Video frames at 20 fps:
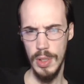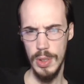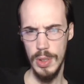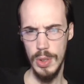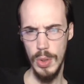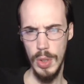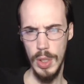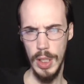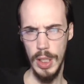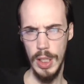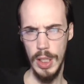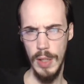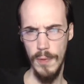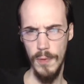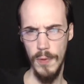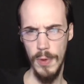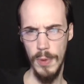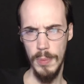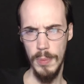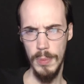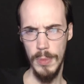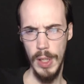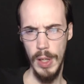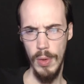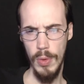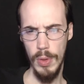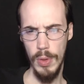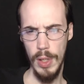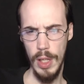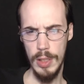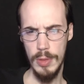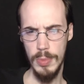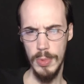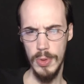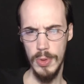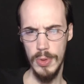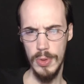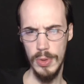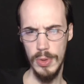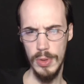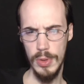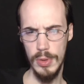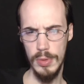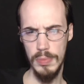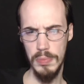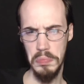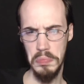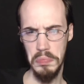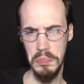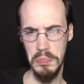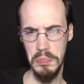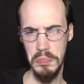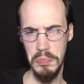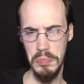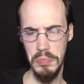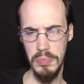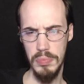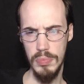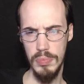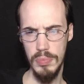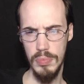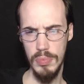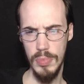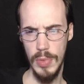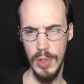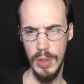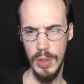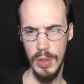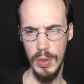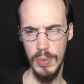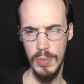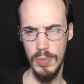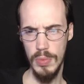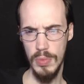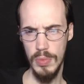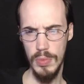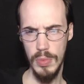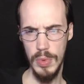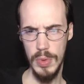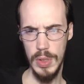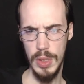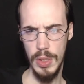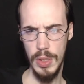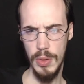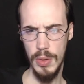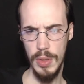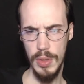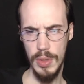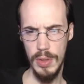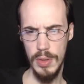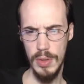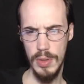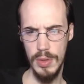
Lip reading: So did he come from the Hour Cosmos or, you know, what is he doing?